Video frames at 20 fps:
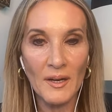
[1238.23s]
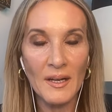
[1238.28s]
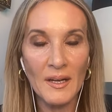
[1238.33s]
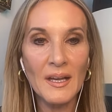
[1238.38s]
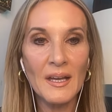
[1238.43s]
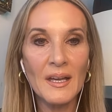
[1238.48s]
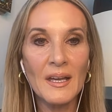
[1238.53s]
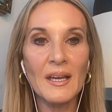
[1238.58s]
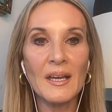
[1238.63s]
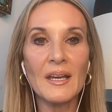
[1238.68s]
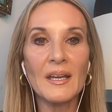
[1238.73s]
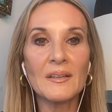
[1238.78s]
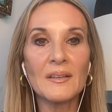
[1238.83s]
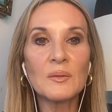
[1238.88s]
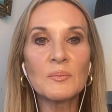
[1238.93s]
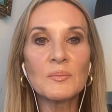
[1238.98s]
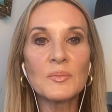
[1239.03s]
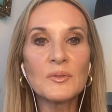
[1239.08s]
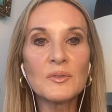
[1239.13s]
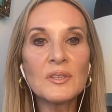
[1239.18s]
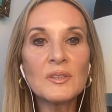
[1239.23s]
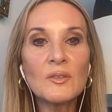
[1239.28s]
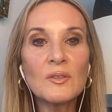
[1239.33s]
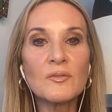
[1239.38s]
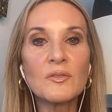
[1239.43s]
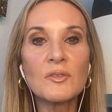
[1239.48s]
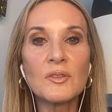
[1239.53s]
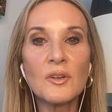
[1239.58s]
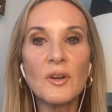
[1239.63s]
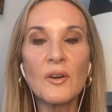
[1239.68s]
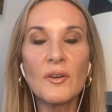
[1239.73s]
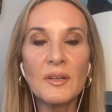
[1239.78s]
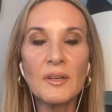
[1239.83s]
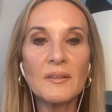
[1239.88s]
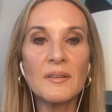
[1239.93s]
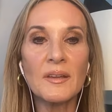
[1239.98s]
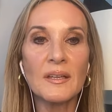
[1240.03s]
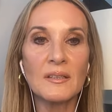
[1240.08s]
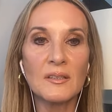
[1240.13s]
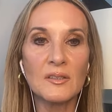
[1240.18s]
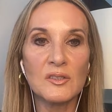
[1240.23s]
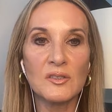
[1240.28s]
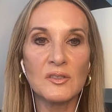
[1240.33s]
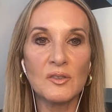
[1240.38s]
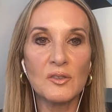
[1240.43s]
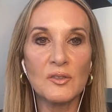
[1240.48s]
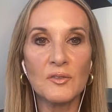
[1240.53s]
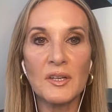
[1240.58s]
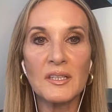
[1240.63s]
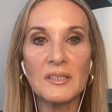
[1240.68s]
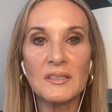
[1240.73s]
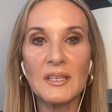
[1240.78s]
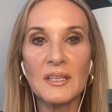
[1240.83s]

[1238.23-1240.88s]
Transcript: Mm-hmm. And the beauty of knowing that is so great.